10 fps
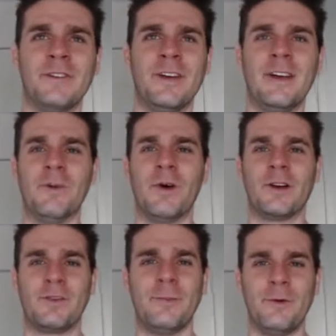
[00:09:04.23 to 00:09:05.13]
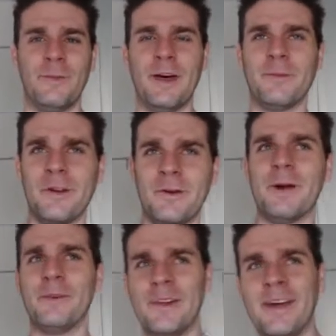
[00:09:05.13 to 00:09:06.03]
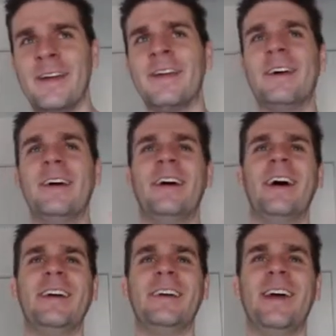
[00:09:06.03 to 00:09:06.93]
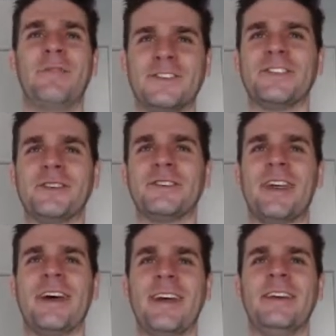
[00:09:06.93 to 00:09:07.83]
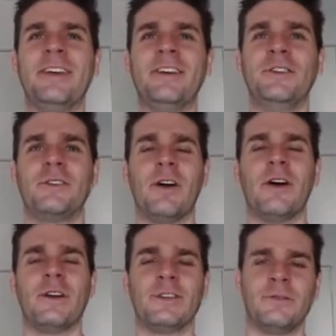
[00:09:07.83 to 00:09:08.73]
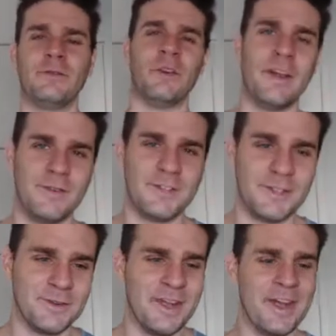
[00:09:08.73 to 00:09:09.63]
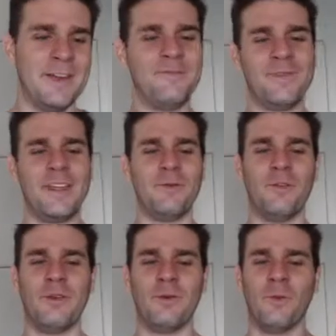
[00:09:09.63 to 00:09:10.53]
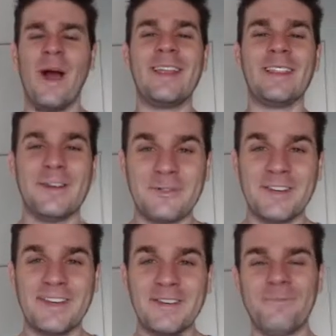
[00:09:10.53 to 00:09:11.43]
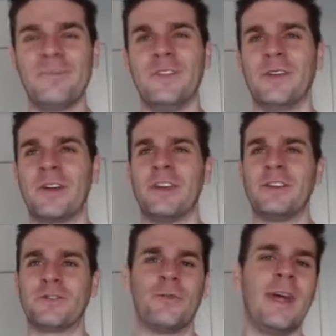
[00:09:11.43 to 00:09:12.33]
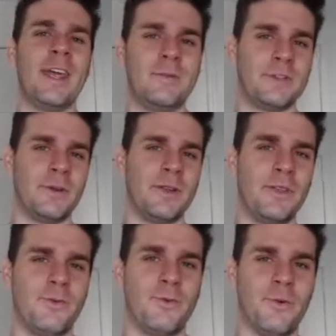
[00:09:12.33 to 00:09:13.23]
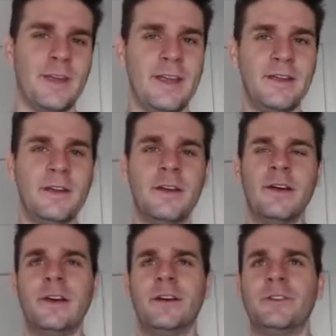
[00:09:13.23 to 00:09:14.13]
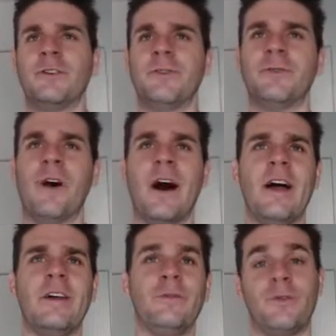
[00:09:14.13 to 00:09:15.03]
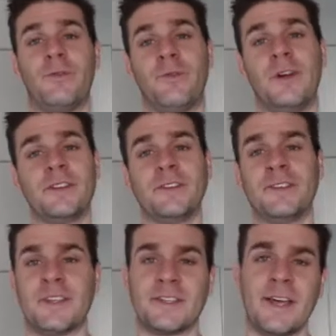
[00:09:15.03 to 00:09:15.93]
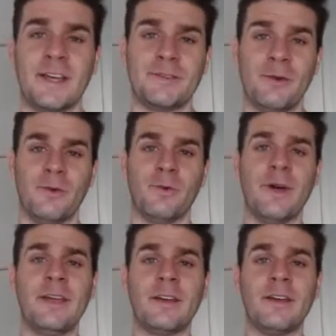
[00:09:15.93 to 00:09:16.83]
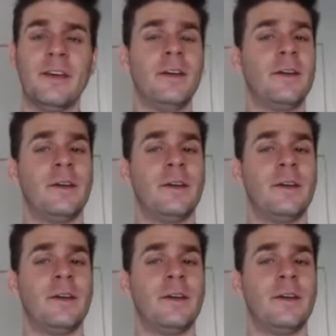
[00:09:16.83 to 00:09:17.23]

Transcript: to 1 gram per pound of body weight per day. Every single day, not every single day, with weightlifting, you're going to train between 3 to 5 or 3 to 6 days per week.